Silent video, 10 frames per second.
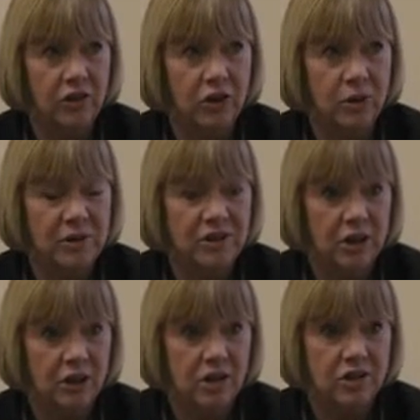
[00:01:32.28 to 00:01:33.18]
the corpus
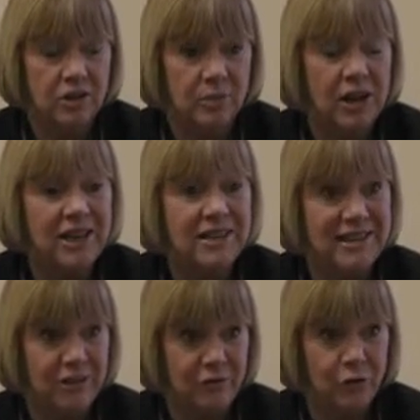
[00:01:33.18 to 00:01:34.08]
callosum is
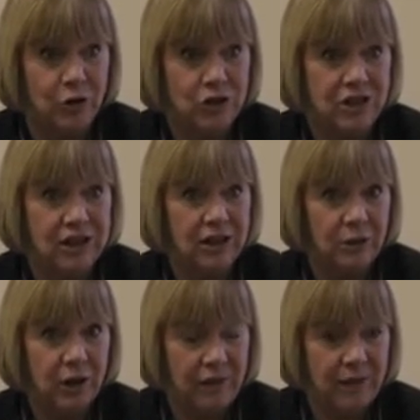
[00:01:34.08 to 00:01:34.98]
different
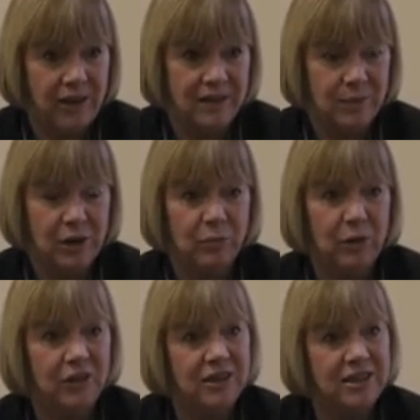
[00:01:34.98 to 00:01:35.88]
in these
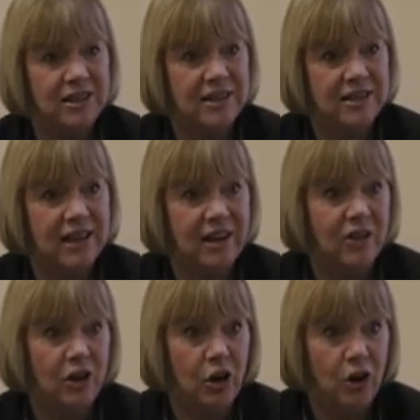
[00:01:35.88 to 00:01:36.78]
people than it is in
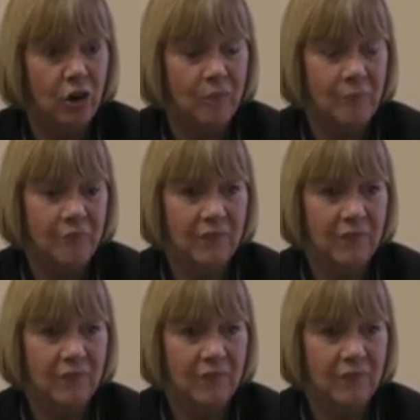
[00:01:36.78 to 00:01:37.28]
the norm.